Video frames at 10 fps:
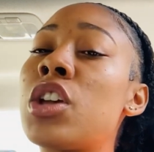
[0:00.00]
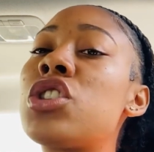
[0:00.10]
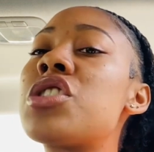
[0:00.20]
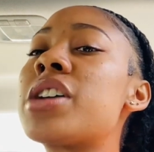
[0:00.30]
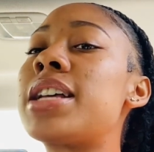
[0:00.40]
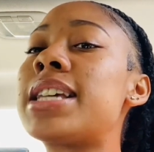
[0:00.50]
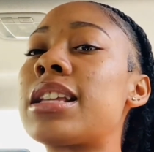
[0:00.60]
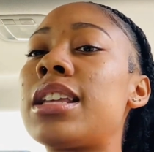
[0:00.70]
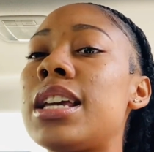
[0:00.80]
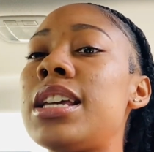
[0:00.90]
You're trying to take
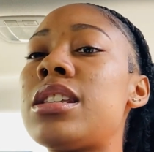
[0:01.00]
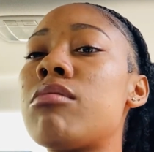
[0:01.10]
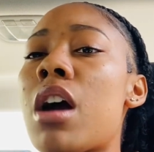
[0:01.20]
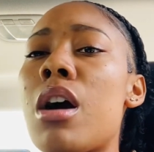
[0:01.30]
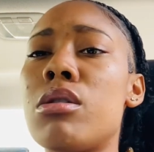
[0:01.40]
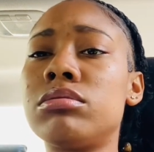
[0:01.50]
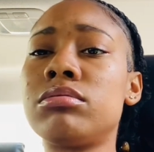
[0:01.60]
the easy route.